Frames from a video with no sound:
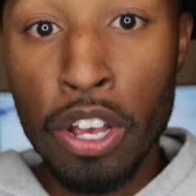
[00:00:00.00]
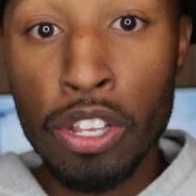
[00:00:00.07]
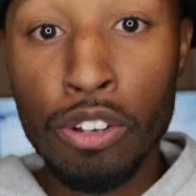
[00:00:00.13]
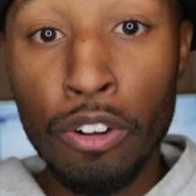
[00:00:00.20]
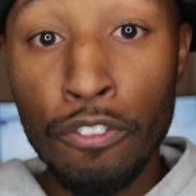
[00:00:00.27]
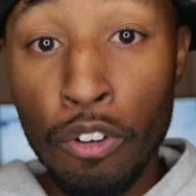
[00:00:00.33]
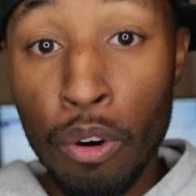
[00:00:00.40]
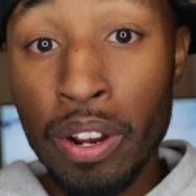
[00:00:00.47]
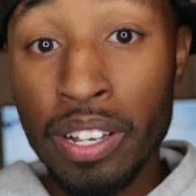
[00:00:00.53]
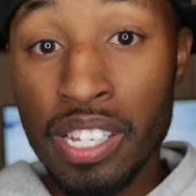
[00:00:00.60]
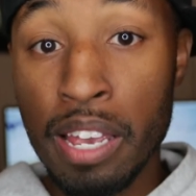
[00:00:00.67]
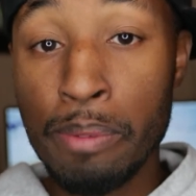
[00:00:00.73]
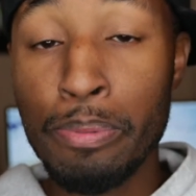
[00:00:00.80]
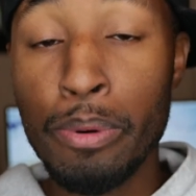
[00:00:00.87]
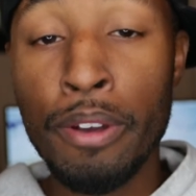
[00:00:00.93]
So, for
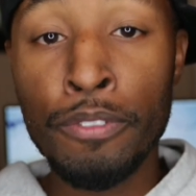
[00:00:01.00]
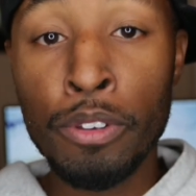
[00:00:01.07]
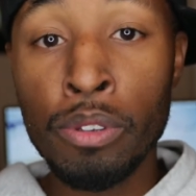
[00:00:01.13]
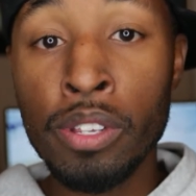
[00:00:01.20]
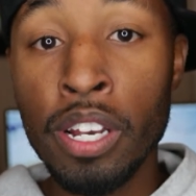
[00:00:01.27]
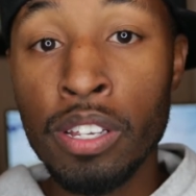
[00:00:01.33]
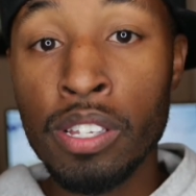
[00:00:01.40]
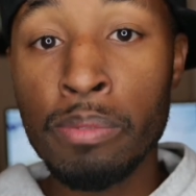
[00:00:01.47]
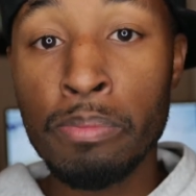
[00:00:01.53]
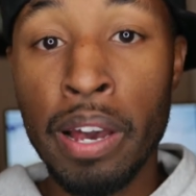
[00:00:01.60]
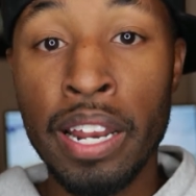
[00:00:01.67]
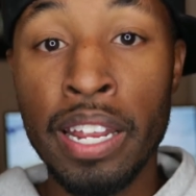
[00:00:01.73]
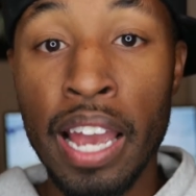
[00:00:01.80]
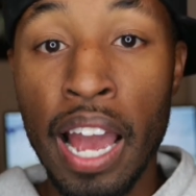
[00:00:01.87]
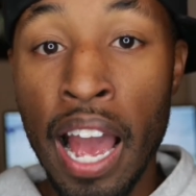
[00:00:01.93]
example, if you tell
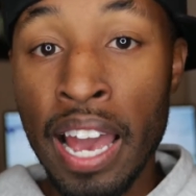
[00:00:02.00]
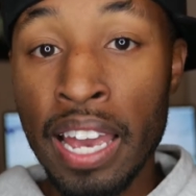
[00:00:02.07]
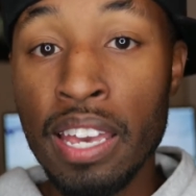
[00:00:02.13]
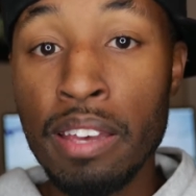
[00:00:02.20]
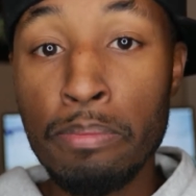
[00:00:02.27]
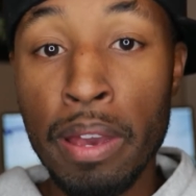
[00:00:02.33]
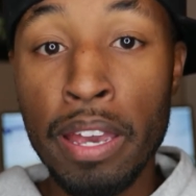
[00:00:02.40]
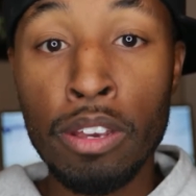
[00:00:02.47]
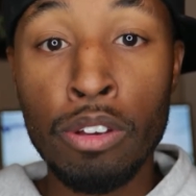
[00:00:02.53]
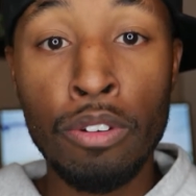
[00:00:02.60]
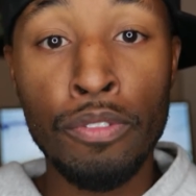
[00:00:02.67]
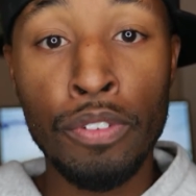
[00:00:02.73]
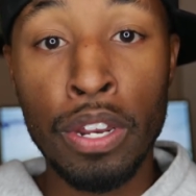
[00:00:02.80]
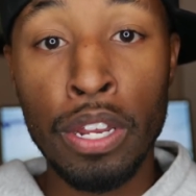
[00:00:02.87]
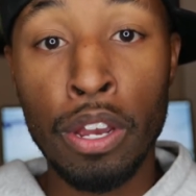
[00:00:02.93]
somebody, I can make
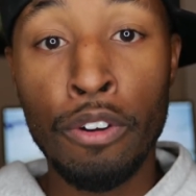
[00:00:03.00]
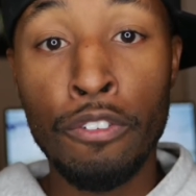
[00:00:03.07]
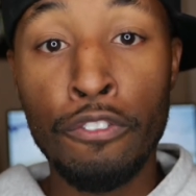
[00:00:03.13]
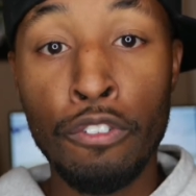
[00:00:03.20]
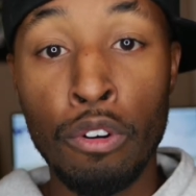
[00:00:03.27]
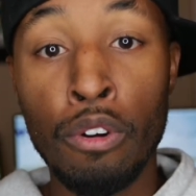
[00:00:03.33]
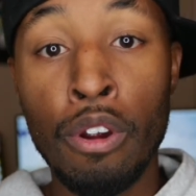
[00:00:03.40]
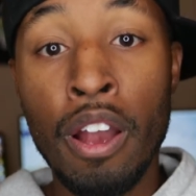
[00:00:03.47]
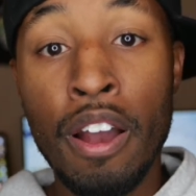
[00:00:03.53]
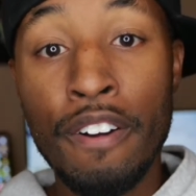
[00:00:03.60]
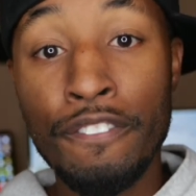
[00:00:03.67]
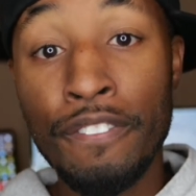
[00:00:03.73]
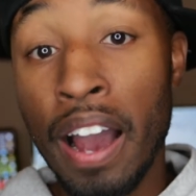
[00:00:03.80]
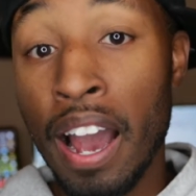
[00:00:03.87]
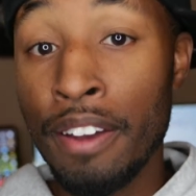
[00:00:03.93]
your video for
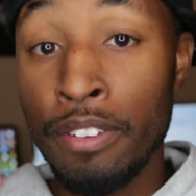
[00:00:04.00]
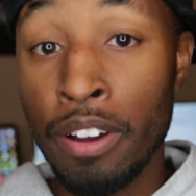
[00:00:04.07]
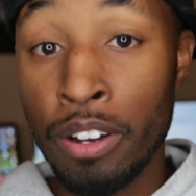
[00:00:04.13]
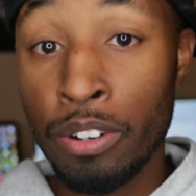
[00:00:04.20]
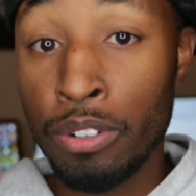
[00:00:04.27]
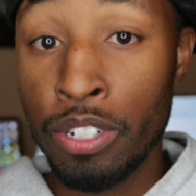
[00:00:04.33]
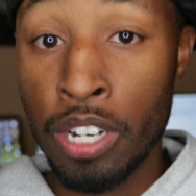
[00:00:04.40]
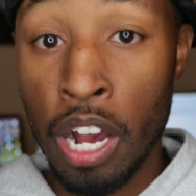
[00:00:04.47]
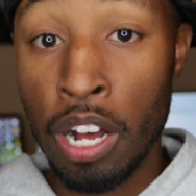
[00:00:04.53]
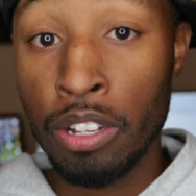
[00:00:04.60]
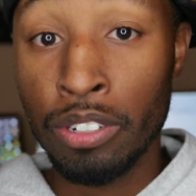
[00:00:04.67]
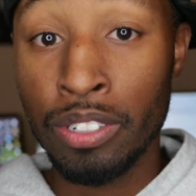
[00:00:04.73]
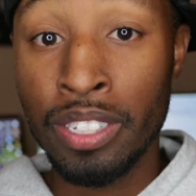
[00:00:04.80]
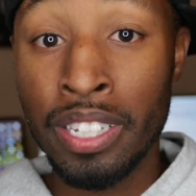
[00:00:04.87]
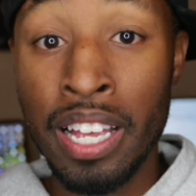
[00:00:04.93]

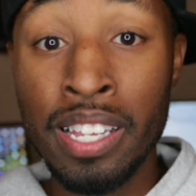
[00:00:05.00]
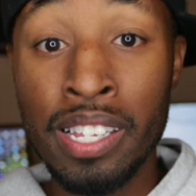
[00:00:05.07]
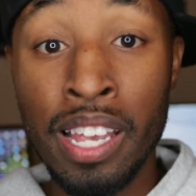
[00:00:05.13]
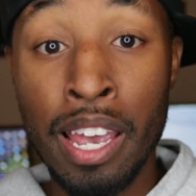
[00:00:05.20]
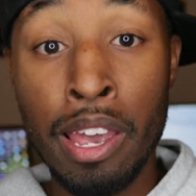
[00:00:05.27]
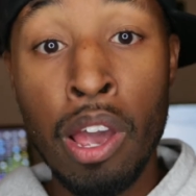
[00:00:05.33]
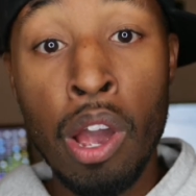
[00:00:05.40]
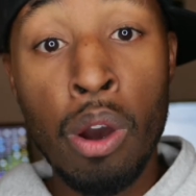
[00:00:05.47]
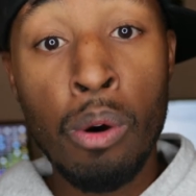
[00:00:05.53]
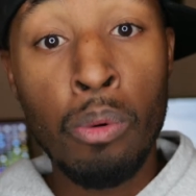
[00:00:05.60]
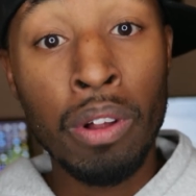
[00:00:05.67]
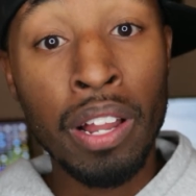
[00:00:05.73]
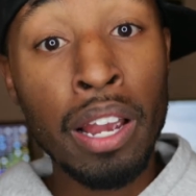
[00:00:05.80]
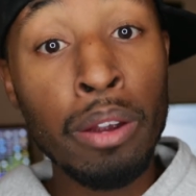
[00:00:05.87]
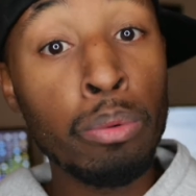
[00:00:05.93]
$500, and they say,
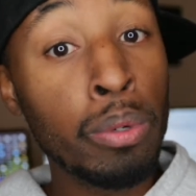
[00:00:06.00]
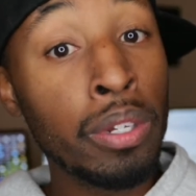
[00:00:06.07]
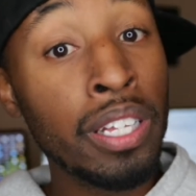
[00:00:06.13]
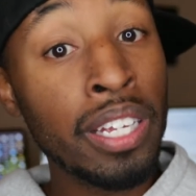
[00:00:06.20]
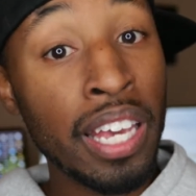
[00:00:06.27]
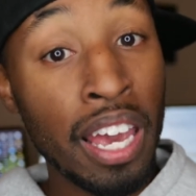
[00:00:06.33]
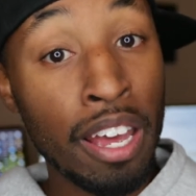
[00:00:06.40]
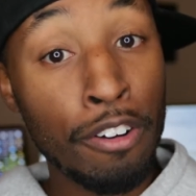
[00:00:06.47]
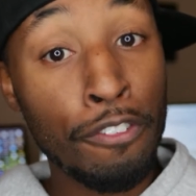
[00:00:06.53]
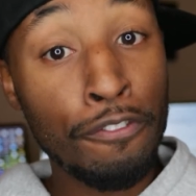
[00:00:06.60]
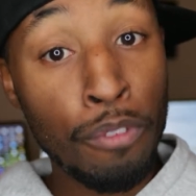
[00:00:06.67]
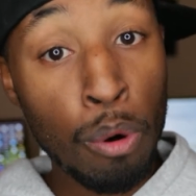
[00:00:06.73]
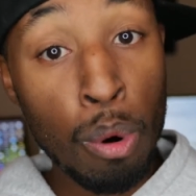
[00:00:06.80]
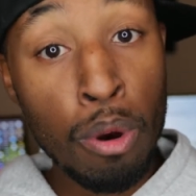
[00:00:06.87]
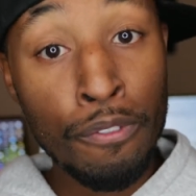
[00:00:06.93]
well, I really can't
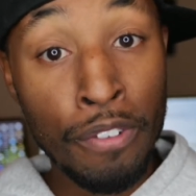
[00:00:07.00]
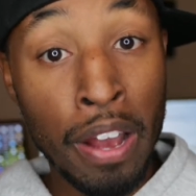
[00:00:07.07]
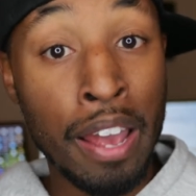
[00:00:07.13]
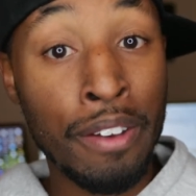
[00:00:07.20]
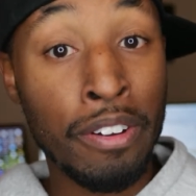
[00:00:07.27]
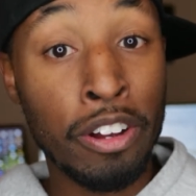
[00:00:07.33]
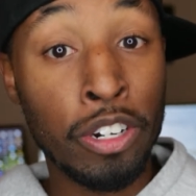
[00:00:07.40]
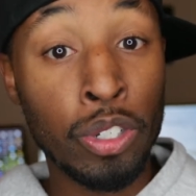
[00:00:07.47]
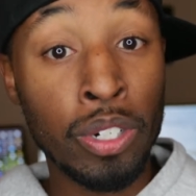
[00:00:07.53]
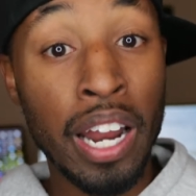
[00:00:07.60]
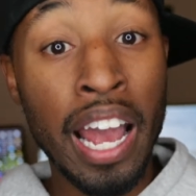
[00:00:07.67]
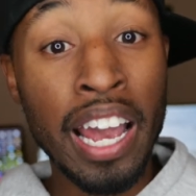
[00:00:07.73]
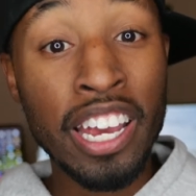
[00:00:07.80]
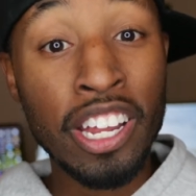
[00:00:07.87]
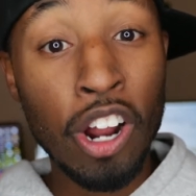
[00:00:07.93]
afford 500,
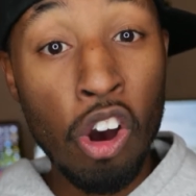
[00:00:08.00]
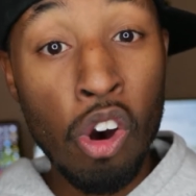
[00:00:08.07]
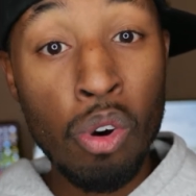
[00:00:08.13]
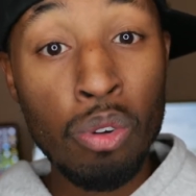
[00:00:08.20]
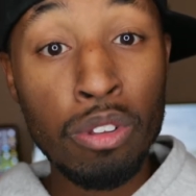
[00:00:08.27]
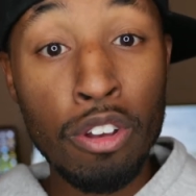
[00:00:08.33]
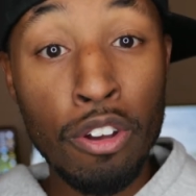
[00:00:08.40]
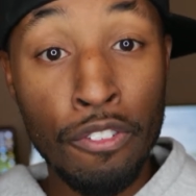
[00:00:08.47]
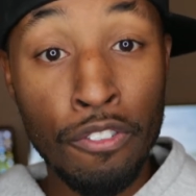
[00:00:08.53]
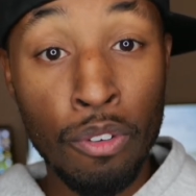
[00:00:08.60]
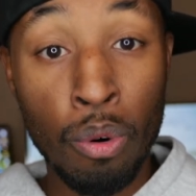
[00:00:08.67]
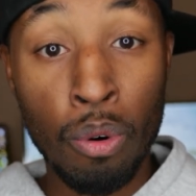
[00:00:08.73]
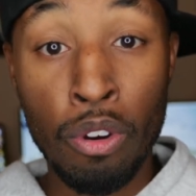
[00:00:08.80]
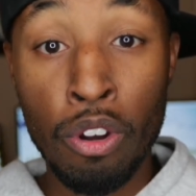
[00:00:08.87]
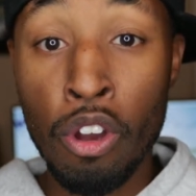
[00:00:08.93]
I can only
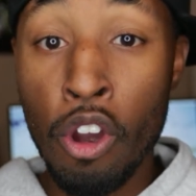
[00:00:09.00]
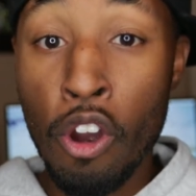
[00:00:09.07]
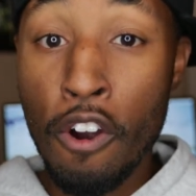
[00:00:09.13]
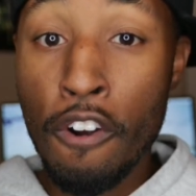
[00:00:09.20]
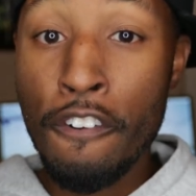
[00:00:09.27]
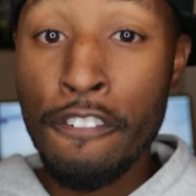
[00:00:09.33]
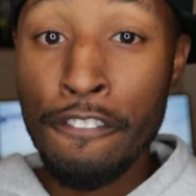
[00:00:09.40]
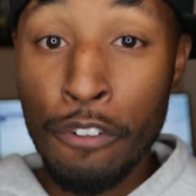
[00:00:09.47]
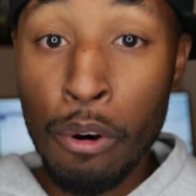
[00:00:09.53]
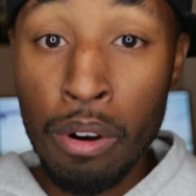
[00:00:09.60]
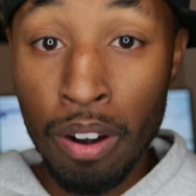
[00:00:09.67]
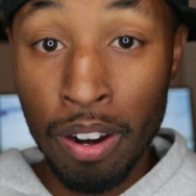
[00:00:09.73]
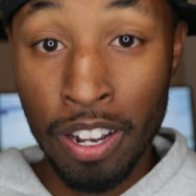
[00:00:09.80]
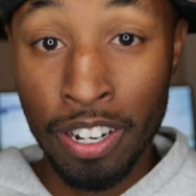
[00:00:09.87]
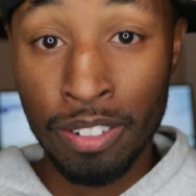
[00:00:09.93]
afford
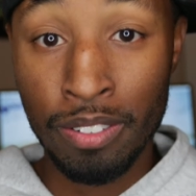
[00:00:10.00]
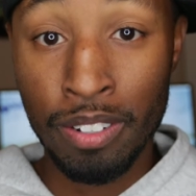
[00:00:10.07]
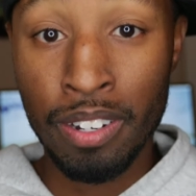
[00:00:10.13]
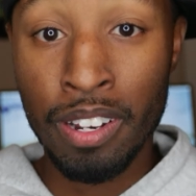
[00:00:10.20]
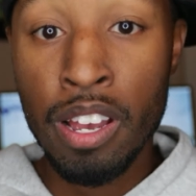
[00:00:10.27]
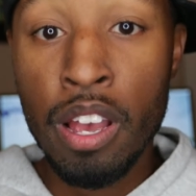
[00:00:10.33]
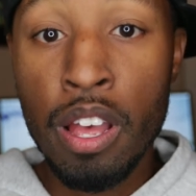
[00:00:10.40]
400,